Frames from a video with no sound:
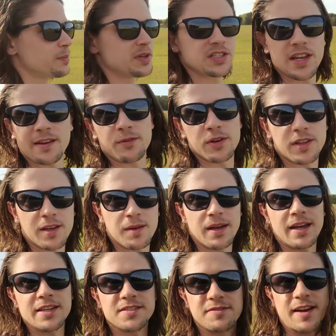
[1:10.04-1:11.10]
Be safe with it.
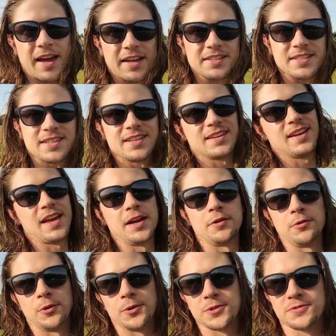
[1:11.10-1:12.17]
It's fast, and
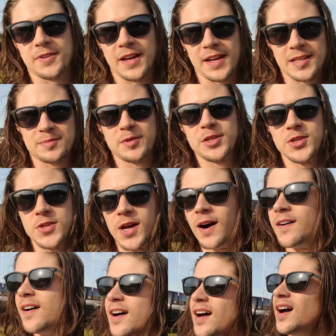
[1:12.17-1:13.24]
it rolls fast, but you know.